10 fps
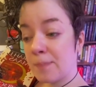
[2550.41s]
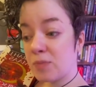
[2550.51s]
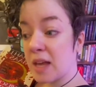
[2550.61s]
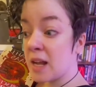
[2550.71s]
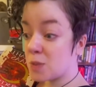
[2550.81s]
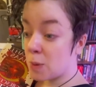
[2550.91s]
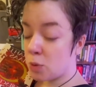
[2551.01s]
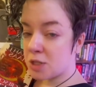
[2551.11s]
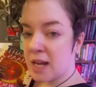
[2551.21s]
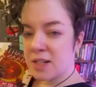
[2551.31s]
and has been
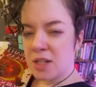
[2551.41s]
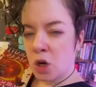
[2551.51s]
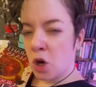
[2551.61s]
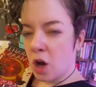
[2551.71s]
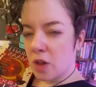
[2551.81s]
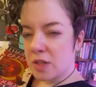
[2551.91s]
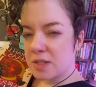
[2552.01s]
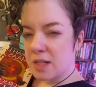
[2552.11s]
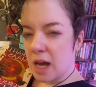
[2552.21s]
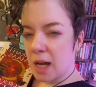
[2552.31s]
protecting her all this
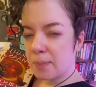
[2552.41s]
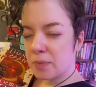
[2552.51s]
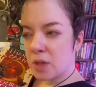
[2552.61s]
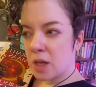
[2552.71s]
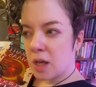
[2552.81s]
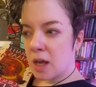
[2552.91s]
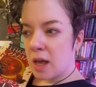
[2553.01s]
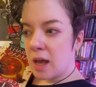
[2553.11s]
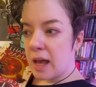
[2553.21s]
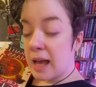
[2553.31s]
time.
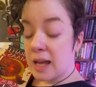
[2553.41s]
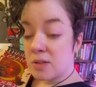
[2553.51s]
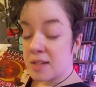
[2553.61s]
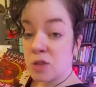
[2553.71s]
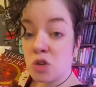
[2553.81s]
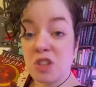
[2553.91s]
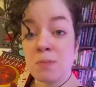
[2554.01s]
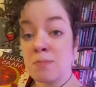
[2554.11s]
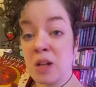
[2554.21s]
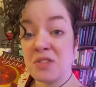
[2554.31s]
And Sandra just
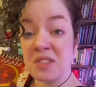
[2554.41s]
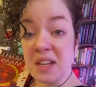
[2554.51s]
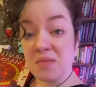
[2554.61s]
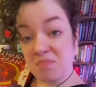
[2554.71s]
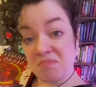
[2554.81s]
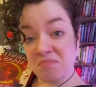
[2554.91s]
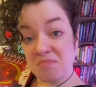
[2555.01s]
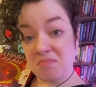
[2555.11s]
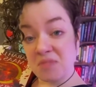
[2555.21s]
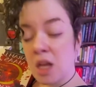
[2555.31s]
melts it
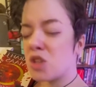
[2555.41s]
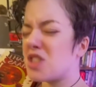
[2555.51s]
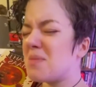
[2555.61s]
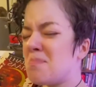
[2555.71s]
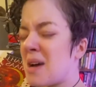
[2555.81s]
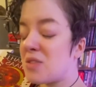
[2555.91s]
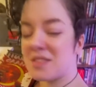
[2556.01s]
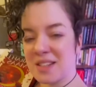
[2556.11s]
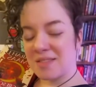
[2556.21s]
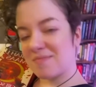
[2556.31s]
just
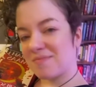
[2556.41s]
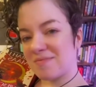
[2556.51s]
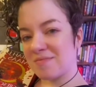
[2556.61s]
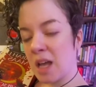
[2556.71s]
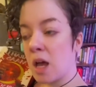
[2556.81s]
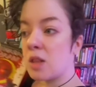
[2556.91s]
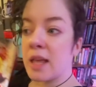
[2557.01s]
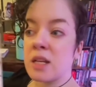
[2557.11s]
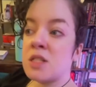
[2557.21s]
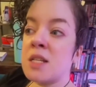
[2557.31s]
melts it.
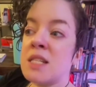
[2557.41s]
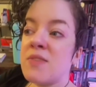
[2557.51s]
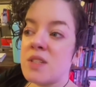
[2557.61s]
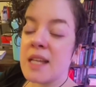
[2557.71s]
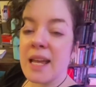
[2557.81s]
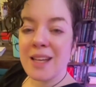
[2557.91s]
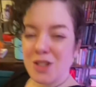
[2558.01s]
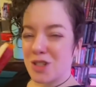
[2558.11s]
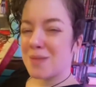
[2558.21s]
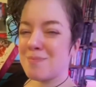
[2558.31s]
Like, doesn't even take it,
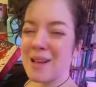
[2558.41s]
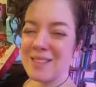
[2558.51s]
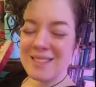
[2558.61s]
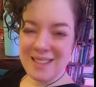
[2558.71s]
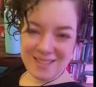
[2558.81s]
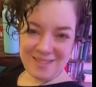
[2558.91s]
just melts it